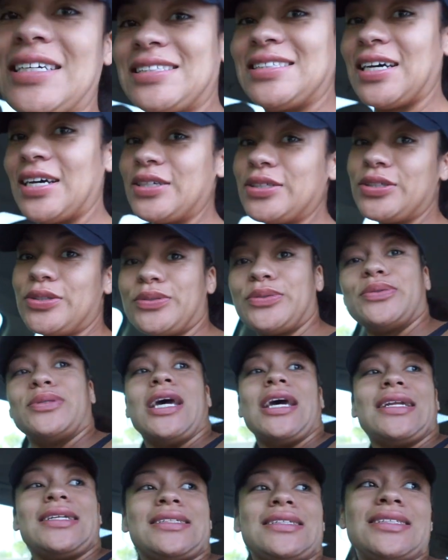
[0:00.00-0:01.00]
tell you
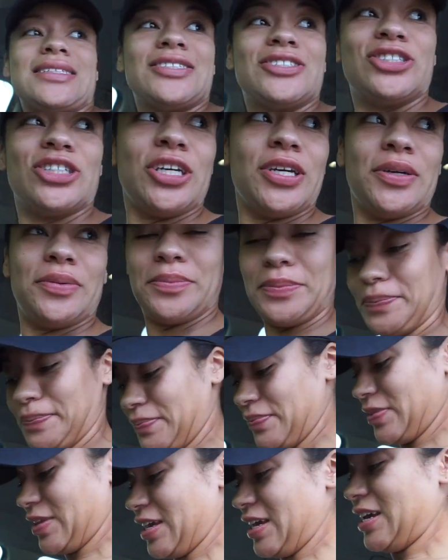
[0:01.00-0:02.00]
that this gym
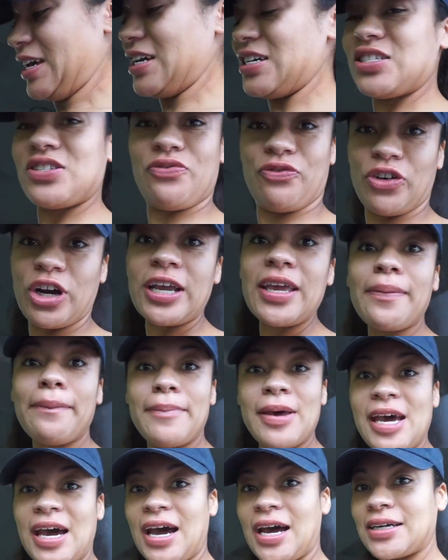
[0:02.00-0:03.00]
is freaking
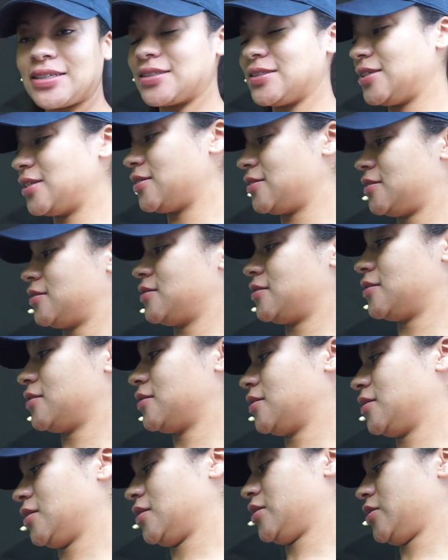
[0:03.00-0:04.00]
packed,
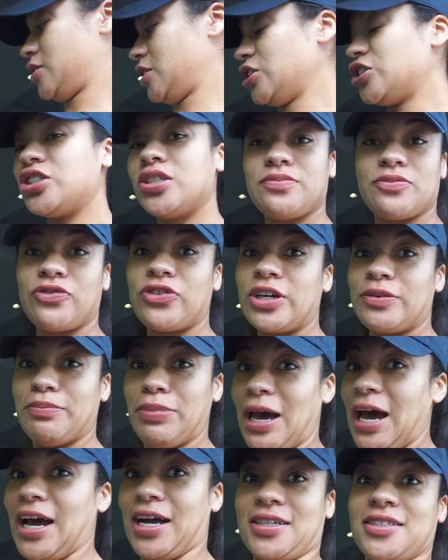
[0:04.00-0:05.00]
this gym freaking
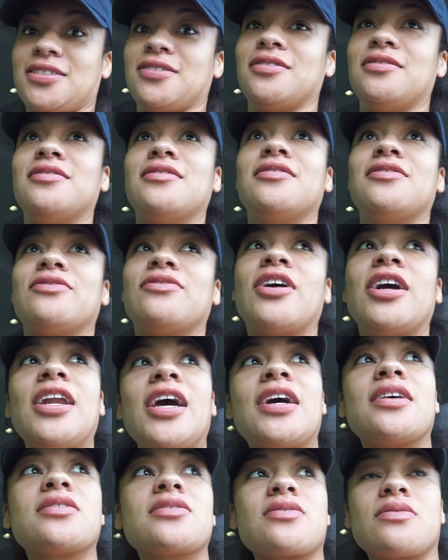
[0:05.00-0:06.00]
packed right
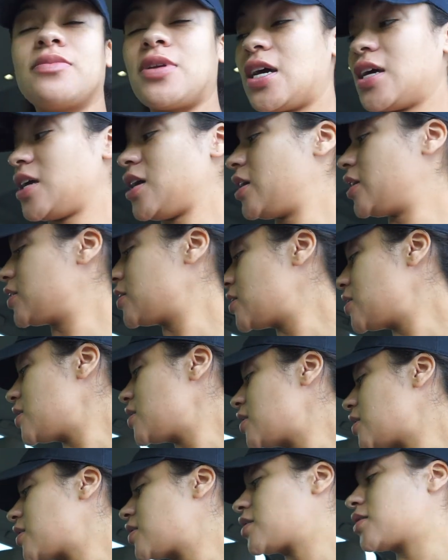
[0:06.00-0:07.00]
now, so I'm not
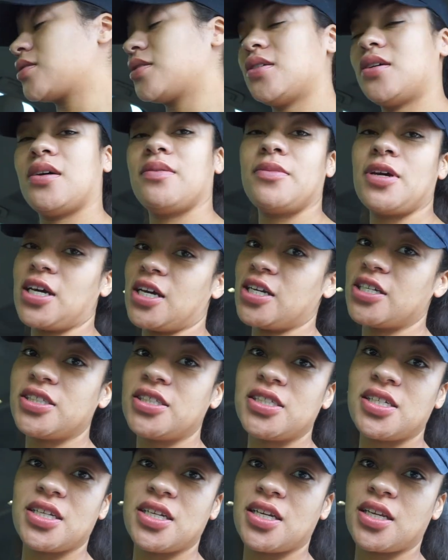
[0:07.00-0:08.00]

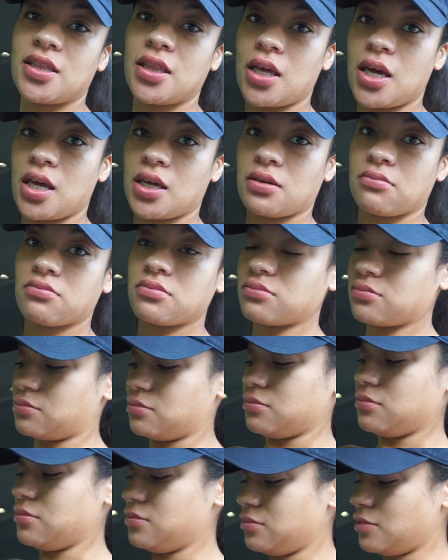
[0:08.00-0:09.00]
guaranteeing anything.
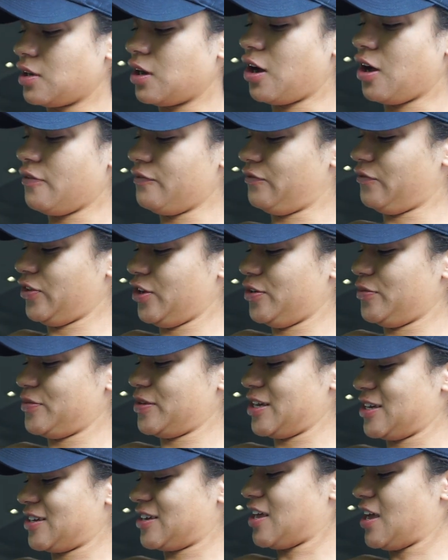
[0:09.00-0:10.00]
I'm
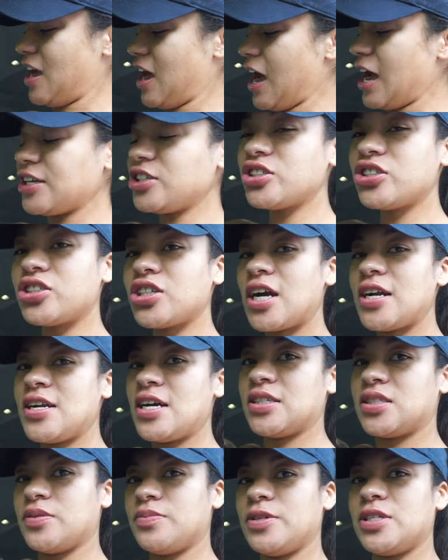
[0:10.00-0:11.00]
filming. I just try
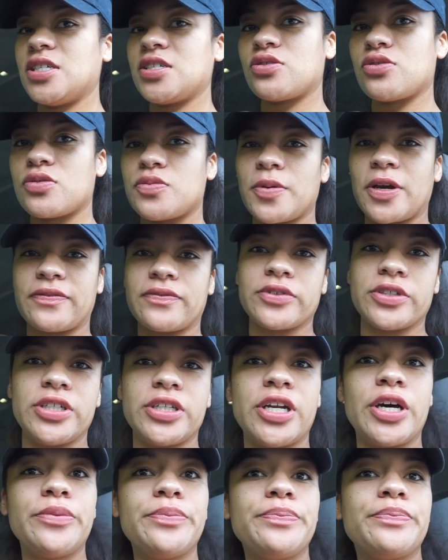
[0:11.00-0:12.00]
not to be disrespectful, you
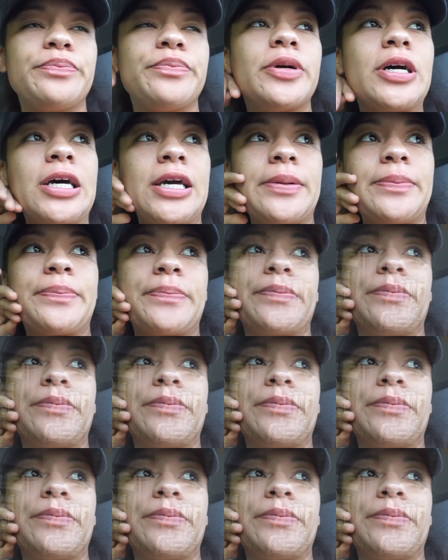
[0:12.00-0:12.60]
know? But